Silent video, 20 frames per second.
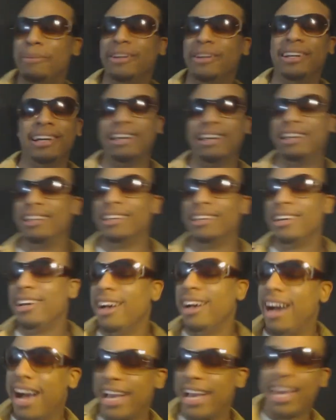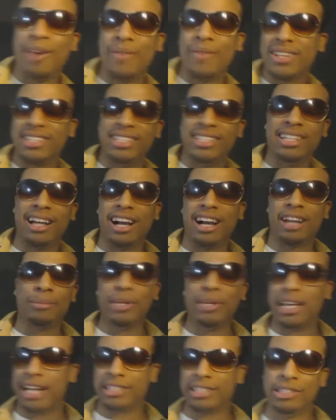But uh, I can't wait to see
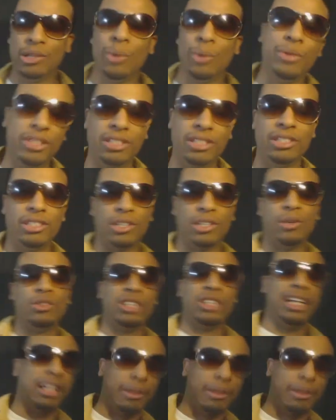Kagami X go into the zone,